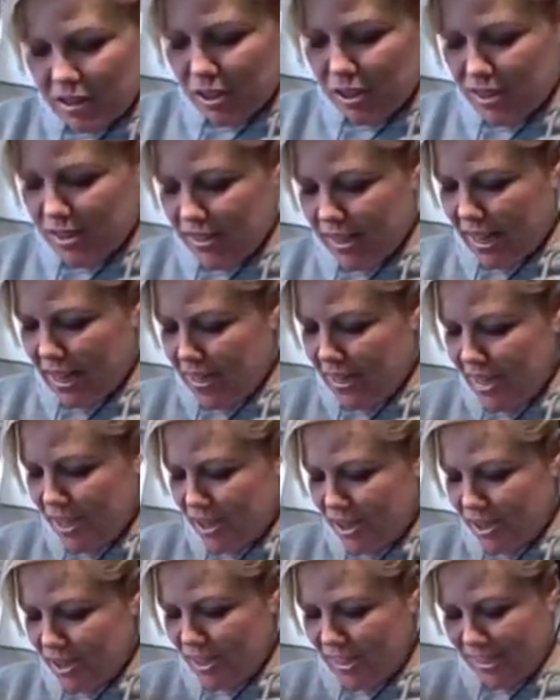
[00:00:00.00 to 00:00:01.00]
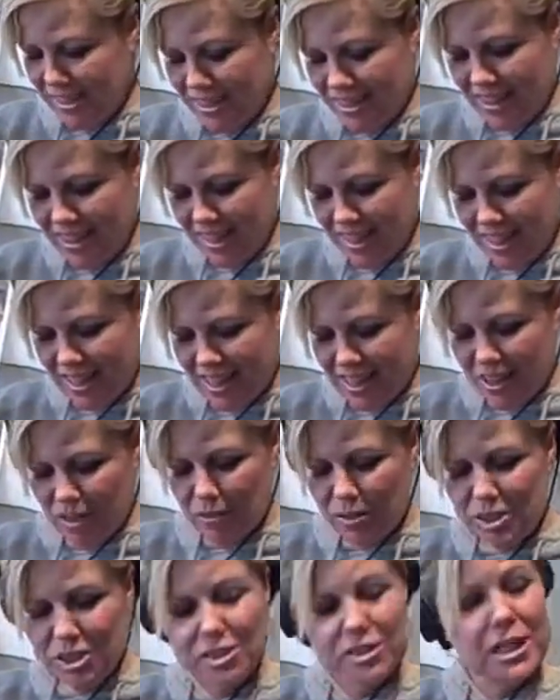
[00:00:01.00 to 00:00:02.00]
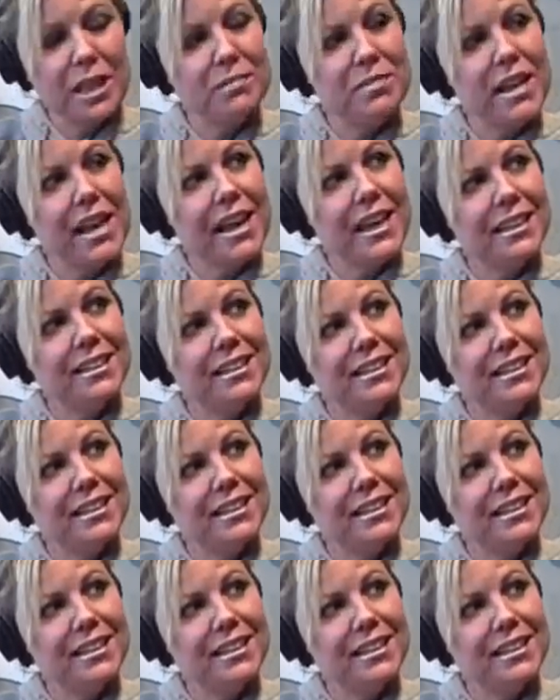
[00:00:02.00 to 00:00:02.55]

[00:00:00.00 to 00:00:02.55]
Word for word: She's got an itch. What's your name, Dad?